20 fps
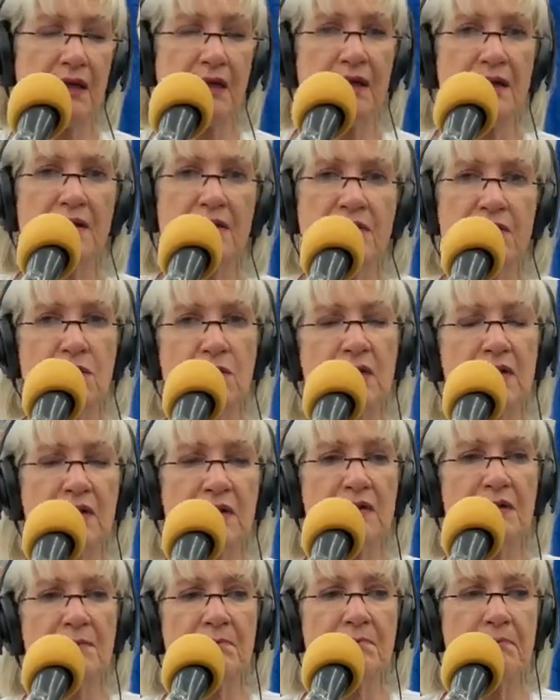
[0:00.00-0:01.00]
is one
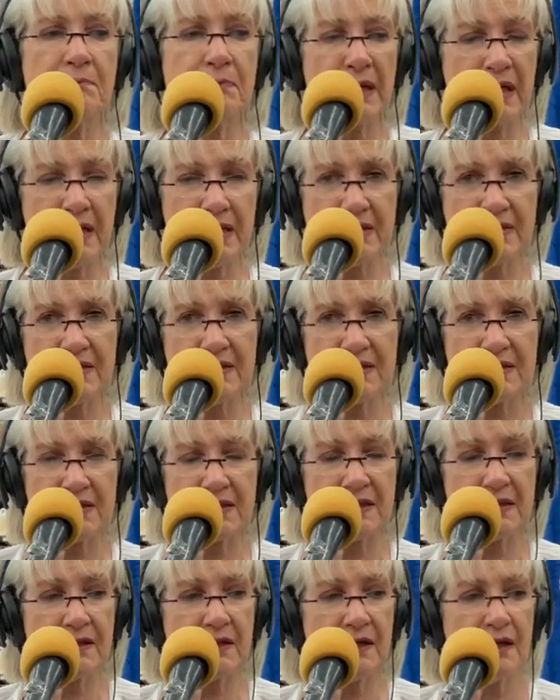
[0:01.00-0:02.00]
of the
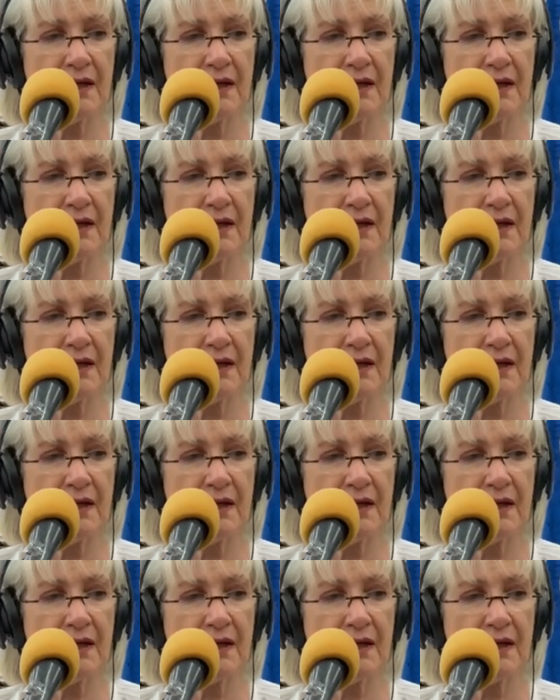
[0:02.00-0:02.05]
best